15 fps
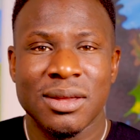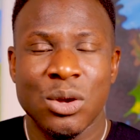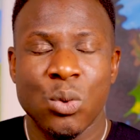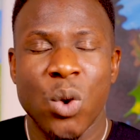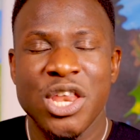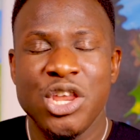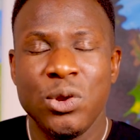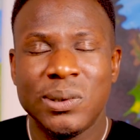
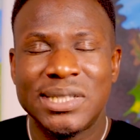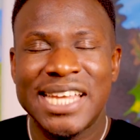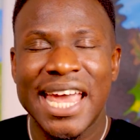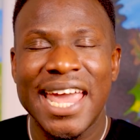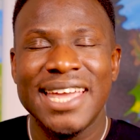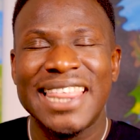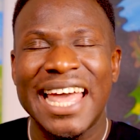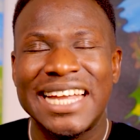when you
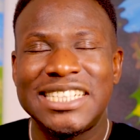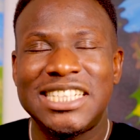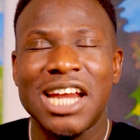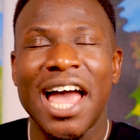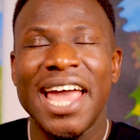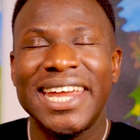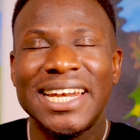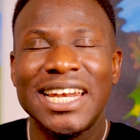take that
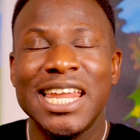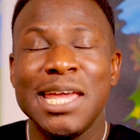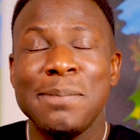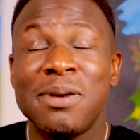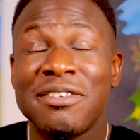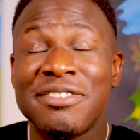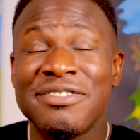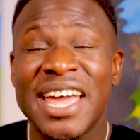giant leap
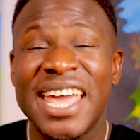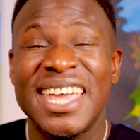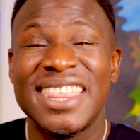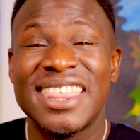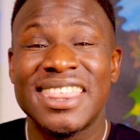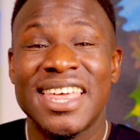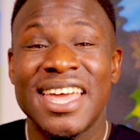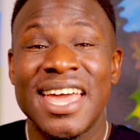of
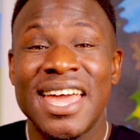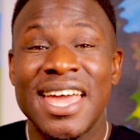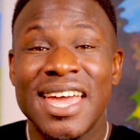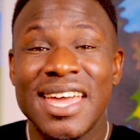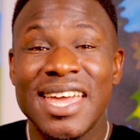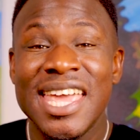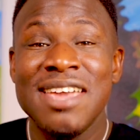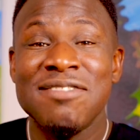faith,
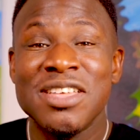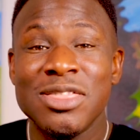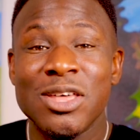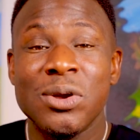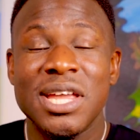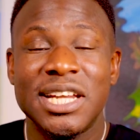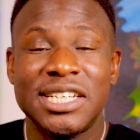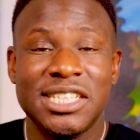even
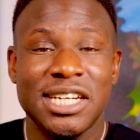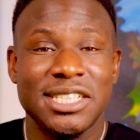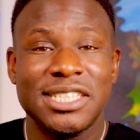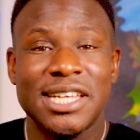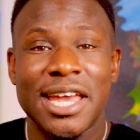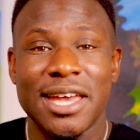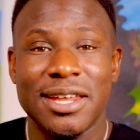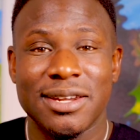though you're shit
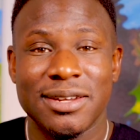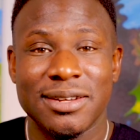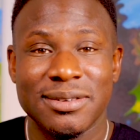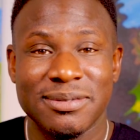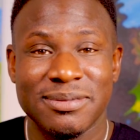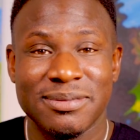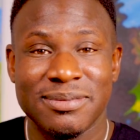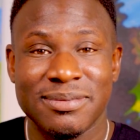scared,
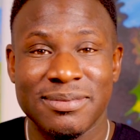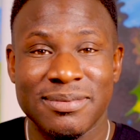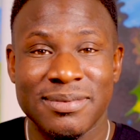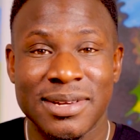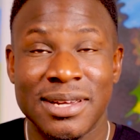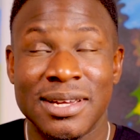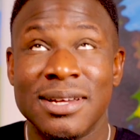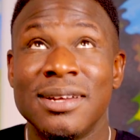
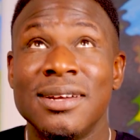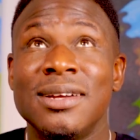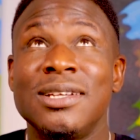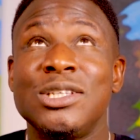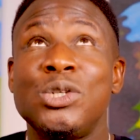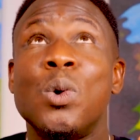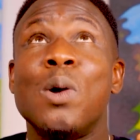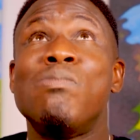
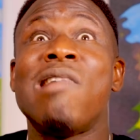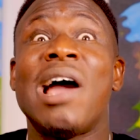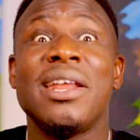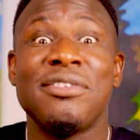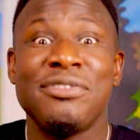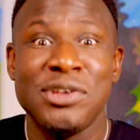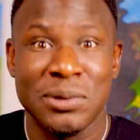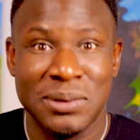to a brighter
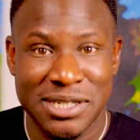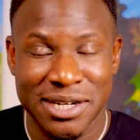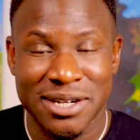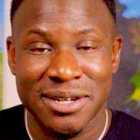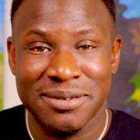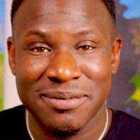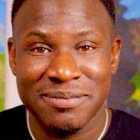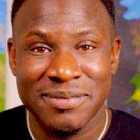future.
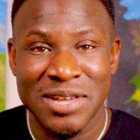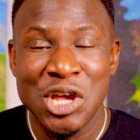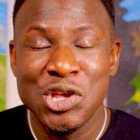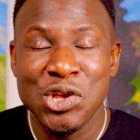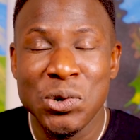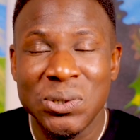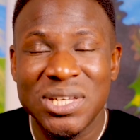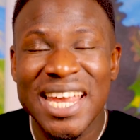
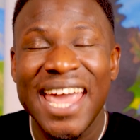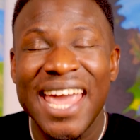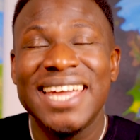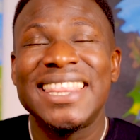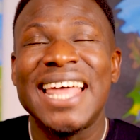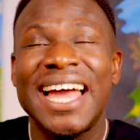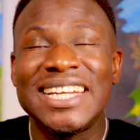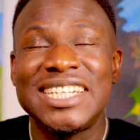You take
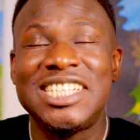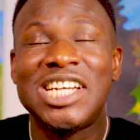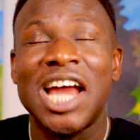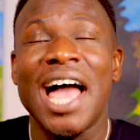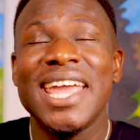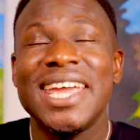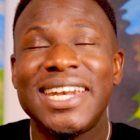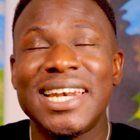that
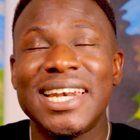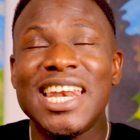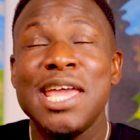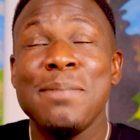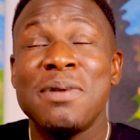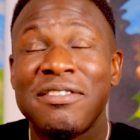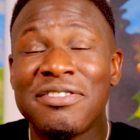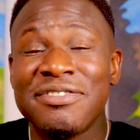giant
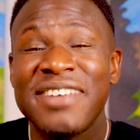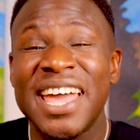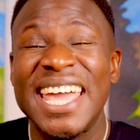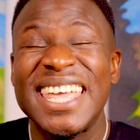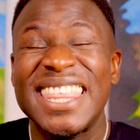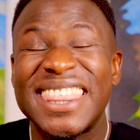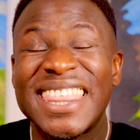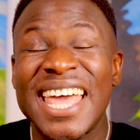leap of
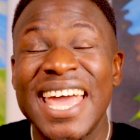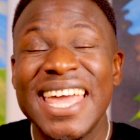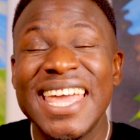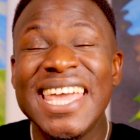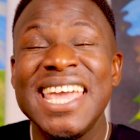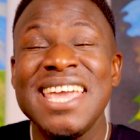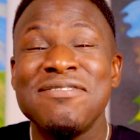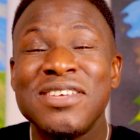faith,
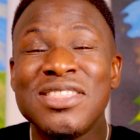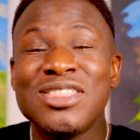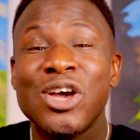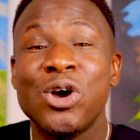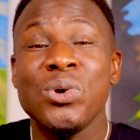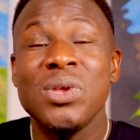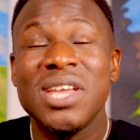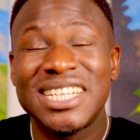even
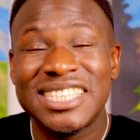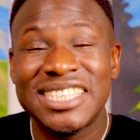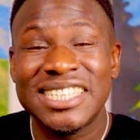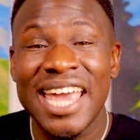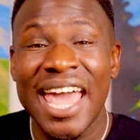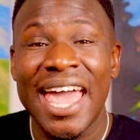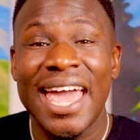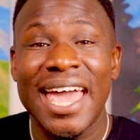though you're
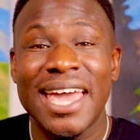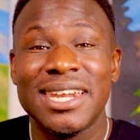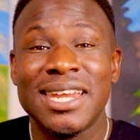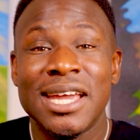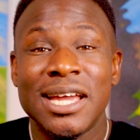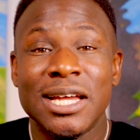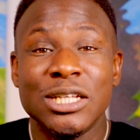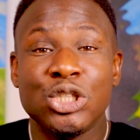scared,
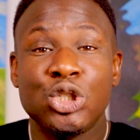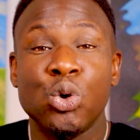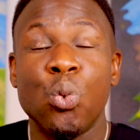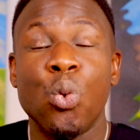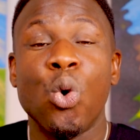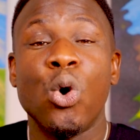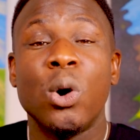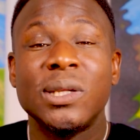
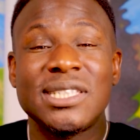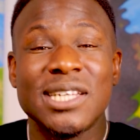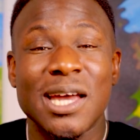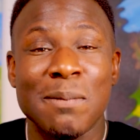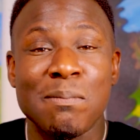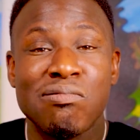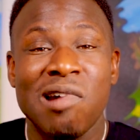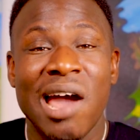towards a
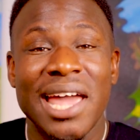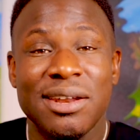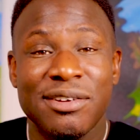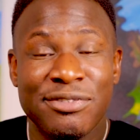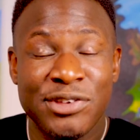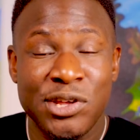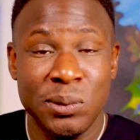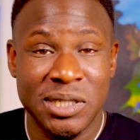brighter
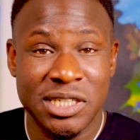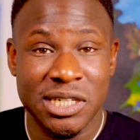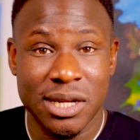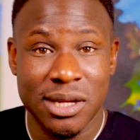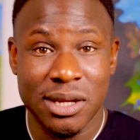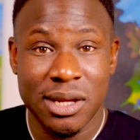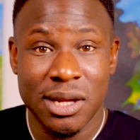future.